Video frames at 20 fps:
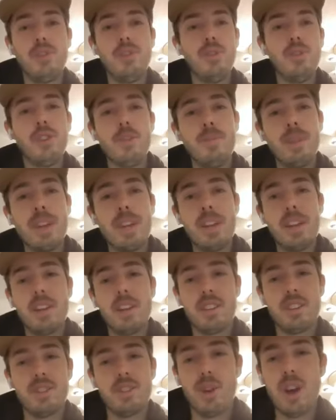
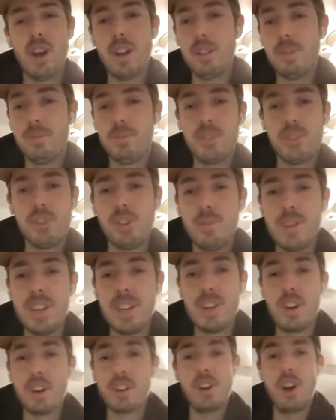Udemy as well,
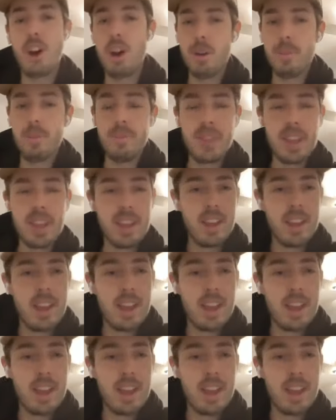udemy dot com.